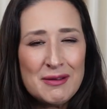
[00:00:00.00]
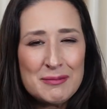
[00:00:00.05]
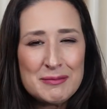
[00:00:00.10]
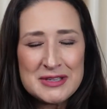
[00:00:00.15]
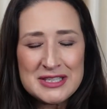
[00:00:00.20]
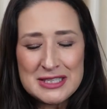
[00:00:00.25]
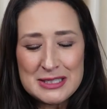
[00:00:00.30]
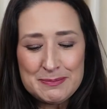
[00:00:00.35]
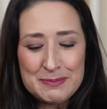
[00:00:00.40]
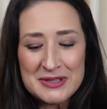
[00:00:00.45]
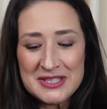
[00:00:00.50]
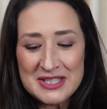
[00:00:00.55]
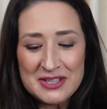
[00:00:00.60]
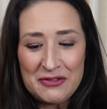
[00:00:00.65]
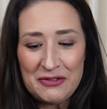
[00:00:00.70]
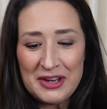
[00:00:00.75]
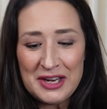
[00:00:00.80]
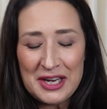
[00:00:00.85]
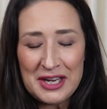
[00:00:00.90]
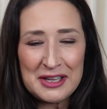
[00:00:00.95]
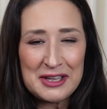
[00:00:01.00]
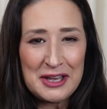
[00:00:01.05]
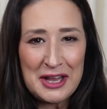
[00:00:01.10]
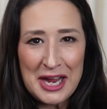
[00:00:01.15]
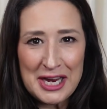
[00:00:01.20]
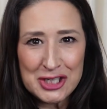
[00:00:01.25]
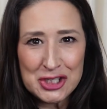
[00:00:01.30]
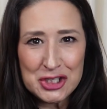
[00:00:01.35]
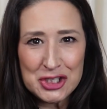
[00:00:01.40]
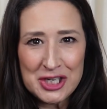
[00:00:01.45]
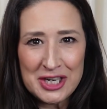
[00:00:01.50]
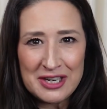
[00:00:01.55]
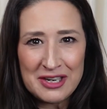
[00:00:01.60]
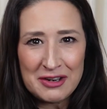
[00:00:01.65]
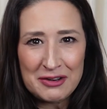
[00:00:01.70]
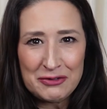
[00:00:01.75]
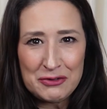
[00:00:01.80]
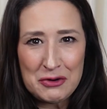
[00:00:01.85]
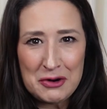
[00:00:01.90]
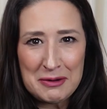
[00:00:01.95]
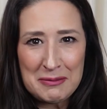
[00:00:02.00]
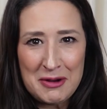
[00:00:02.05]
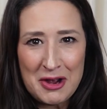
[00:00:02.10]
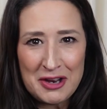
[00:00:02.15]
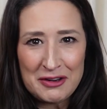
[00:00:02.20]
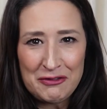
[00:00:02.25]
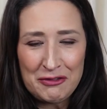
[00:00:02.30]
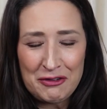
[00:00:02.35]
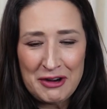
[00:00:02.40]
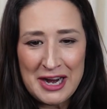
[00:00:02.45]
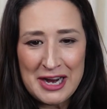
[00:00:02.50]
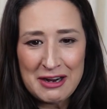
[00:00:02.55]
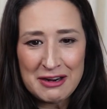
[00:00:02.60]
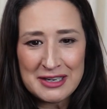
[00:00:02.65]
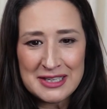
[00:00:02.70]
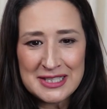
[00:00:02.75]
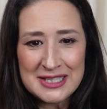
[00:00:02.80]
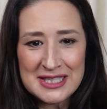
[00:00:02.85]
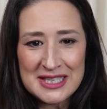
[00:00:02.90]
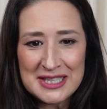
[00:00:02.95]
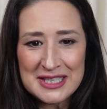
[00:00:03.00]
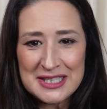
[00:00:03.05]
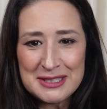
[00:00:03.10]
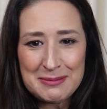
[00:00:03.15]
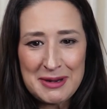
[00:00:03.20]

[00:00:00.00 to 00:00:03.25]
specific collection of gourmand fragrances,